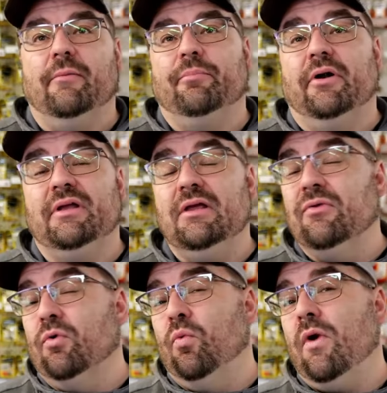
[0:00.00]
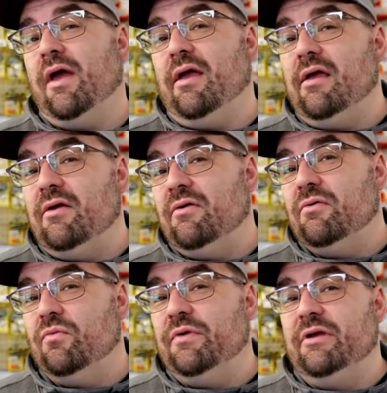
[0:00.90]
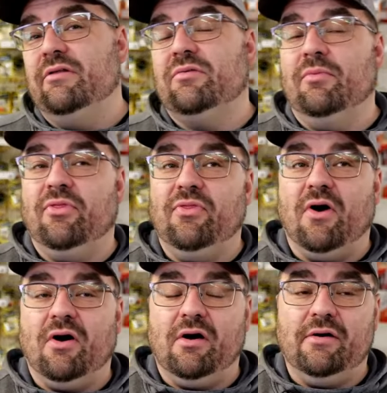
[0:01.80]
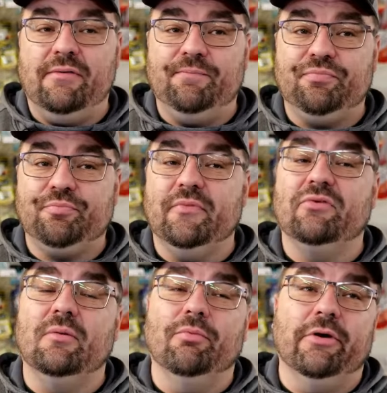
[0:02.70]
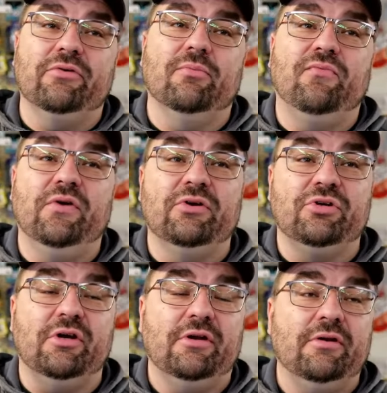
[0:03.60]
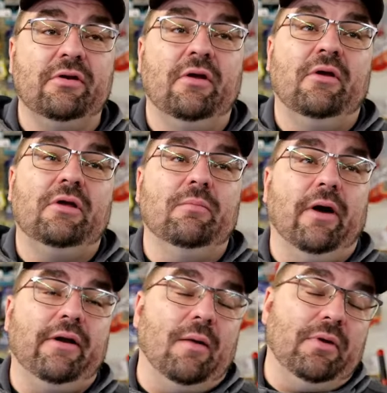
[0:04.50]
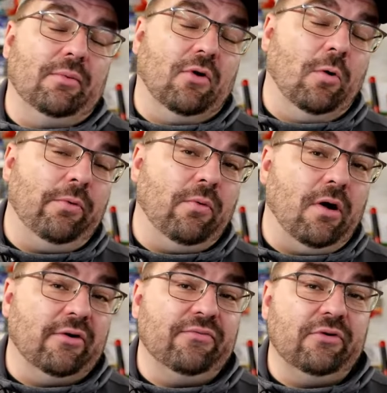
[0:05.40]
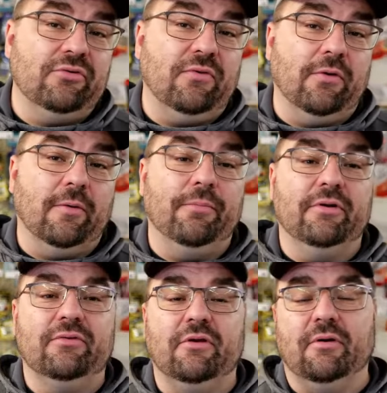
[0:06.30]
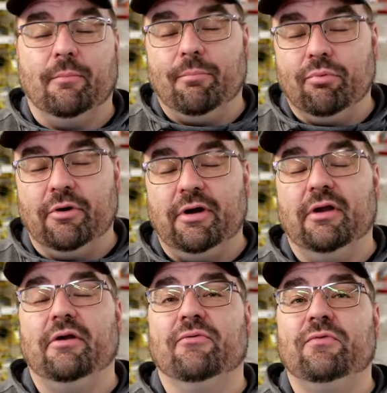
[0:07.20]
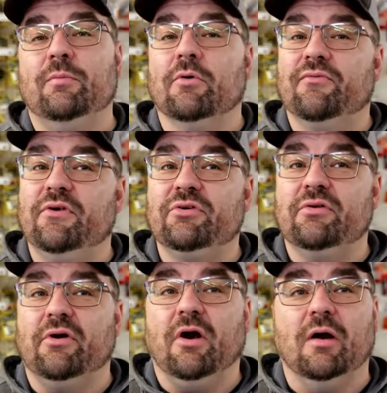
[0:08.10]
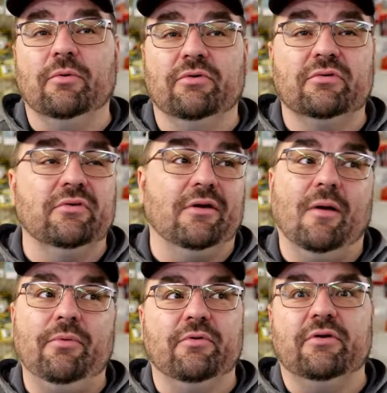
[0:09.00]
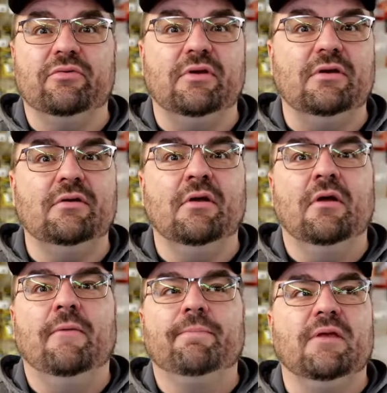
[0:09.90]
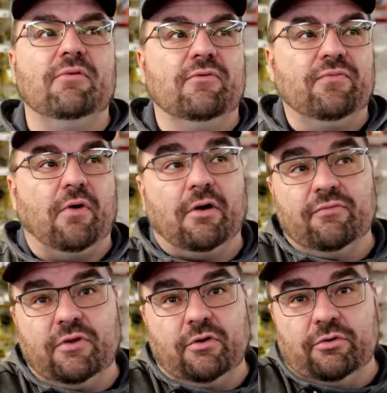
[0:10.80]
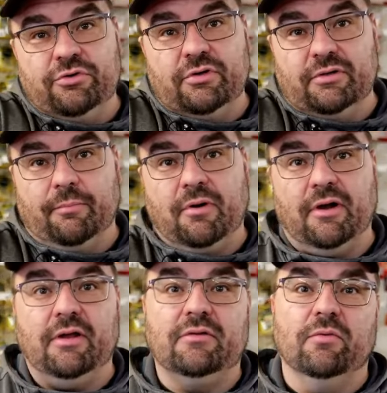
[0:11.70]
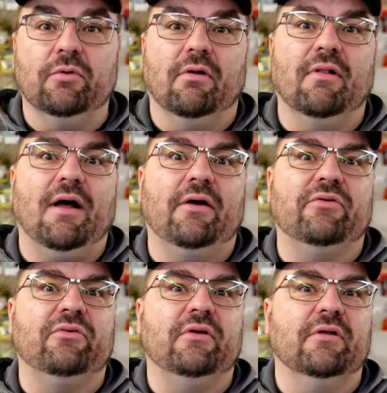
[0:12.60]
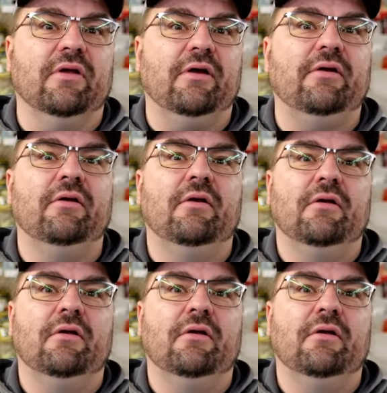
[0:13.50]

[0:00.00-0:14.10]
But either way, if we get some thaw, it's going to bring some fish in. You might not be able to open water fish for them, but it's going to bring in a few more fish into the harbors. Because like up in Racine, even in front of Kenosha and the Pike, there were a lot of steelhead,